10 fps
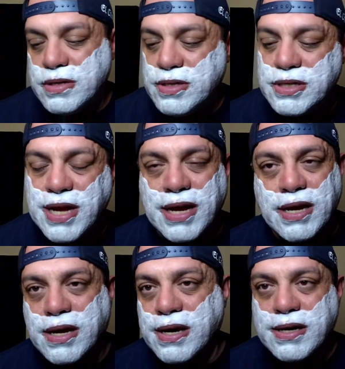just
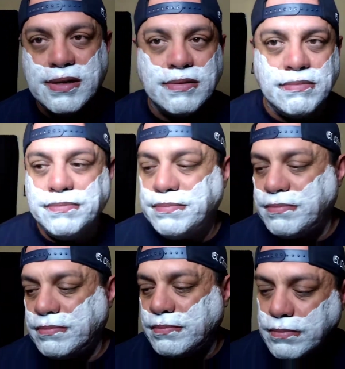like, how
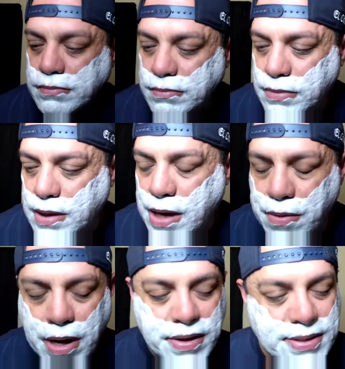
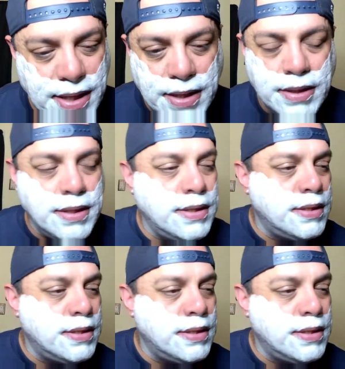would I say,